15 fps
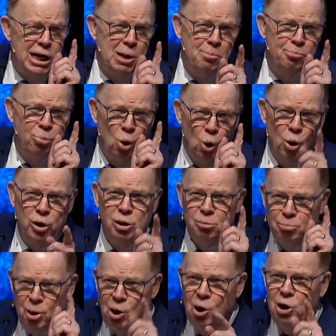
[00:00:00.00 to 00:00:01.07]
important
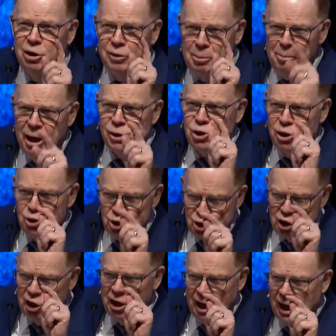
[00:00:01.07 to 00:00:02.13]
part of the message
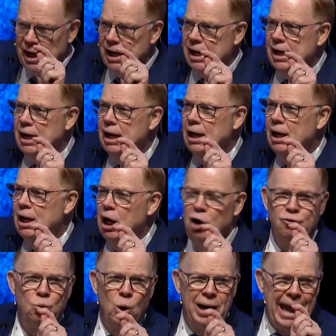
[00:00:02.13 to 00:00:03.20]
today
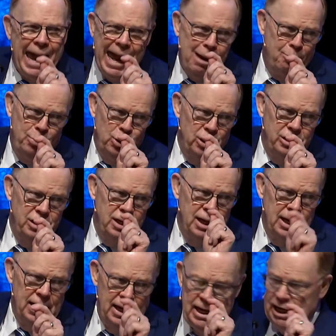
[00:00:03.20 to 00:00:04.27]
of what happened
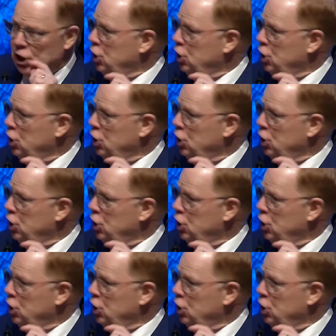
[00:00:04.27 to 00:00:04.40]
in